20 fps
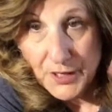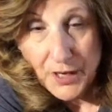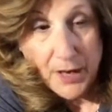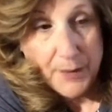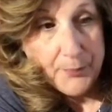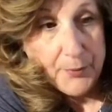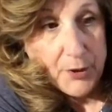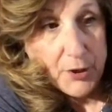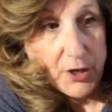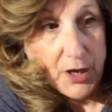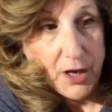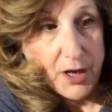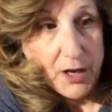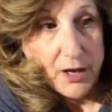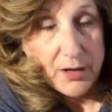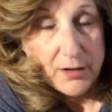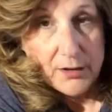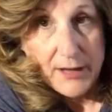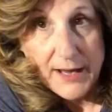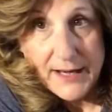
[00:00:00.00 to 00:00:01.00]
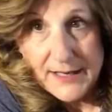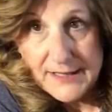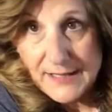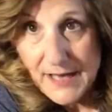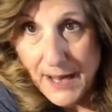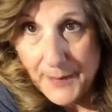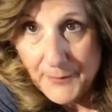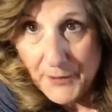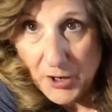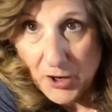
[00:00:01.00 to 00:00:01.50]

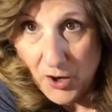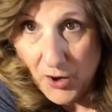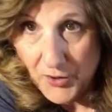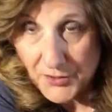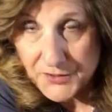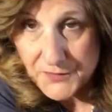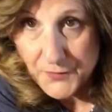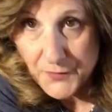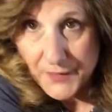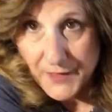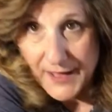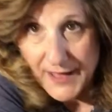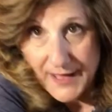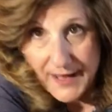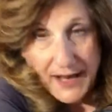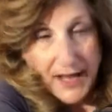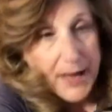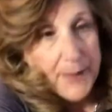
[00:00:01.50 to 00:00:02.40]
anytime it calls for that,